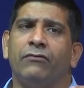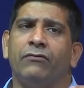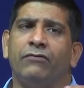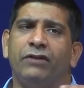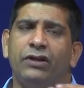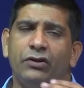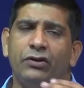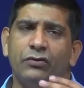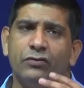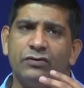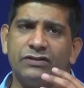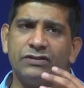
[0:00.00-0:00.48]

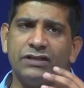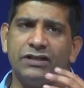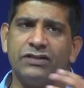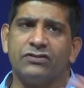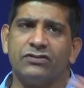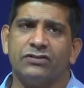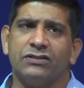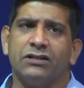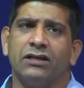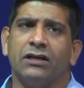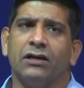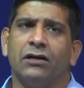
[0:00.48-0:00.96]
we use
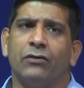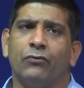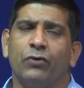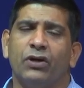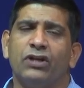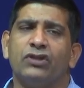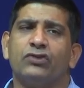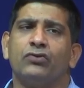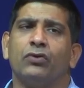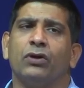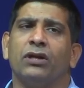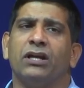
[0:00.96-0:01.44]
this
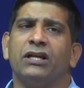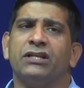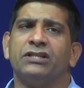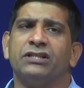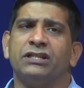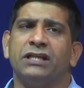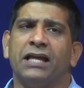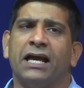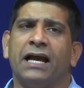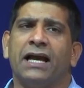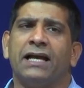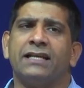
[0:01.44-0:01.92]
waste to
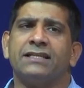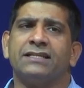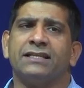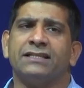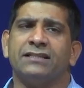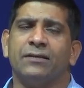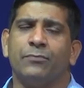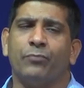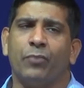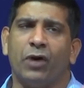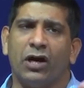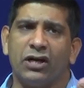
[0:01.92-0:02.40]
energy ash
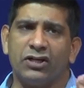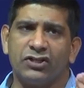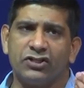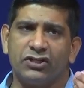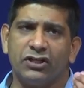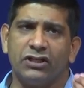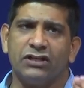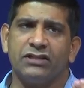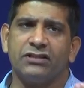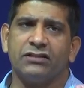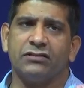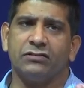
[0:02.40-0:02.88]
as a
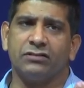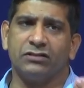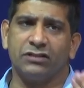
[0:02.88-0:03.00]
partial